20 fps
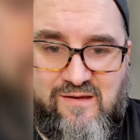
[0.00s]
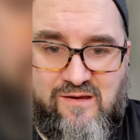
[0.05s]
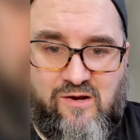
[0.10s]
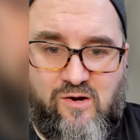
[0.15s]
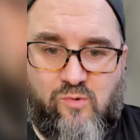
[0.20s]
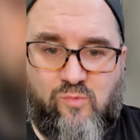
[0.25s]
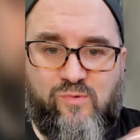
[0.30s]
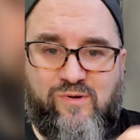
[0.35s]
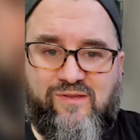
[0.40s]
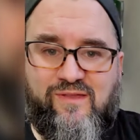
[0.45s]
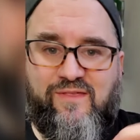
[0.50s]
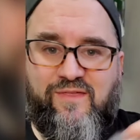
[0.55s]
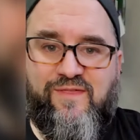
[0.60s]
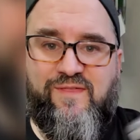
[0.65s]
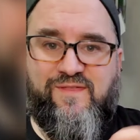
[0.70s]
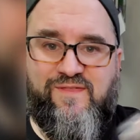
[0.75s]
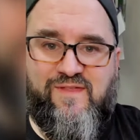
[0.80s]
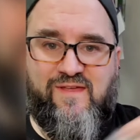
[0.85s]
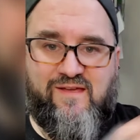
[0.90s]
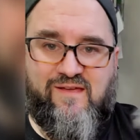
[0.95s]
really
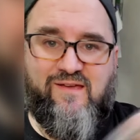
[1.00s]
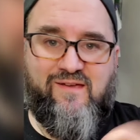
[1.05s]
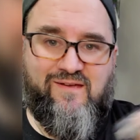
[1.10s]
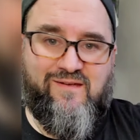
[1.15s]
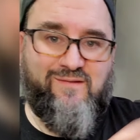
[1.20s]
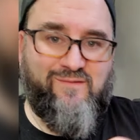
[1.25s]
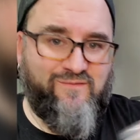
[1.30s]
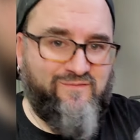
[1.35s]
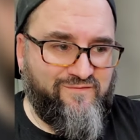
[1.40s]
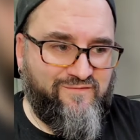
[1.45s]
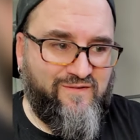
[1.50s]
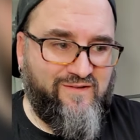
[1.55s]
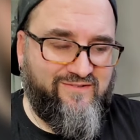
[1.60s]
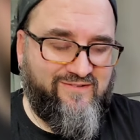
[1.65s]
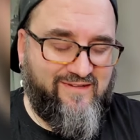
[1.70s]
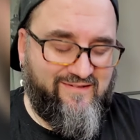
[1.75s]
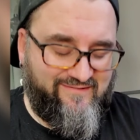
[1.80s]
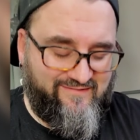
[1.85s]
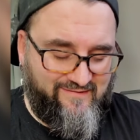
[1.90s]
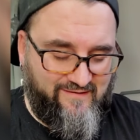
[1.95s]
thick,
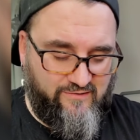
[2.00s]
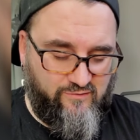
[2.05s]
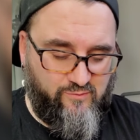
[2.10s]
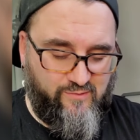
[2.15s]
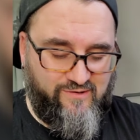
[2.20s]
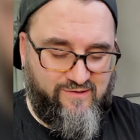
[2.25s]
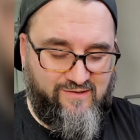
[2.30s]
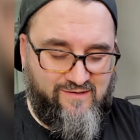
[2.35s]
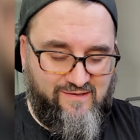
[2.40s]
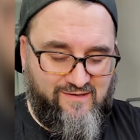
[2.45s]
viscous liquid.